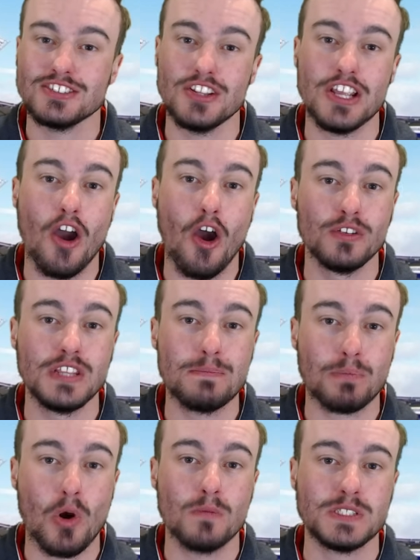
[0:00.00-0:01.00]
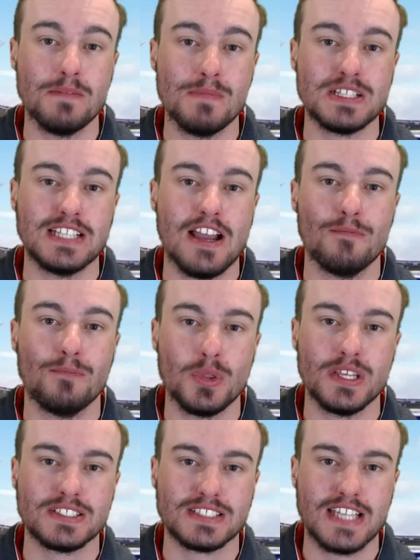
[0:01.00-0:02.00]
So the only prop to miss out
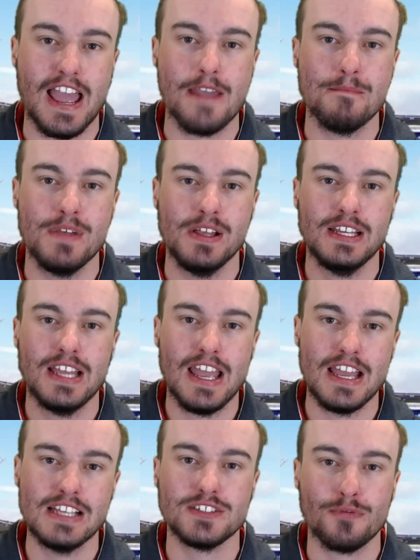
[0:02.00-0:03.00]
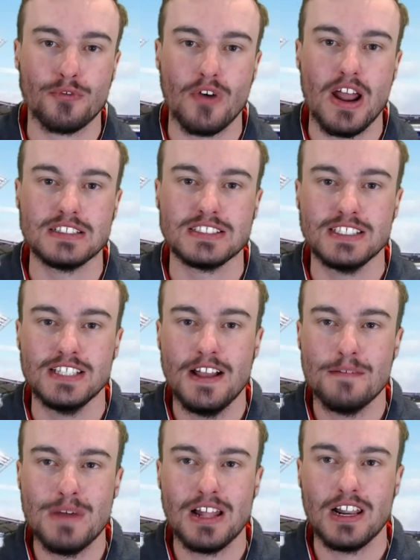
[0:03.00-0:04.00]
for this game is Franz
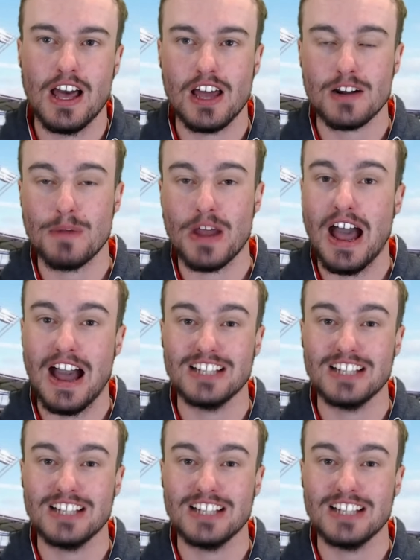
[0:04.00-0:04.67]
Malharba.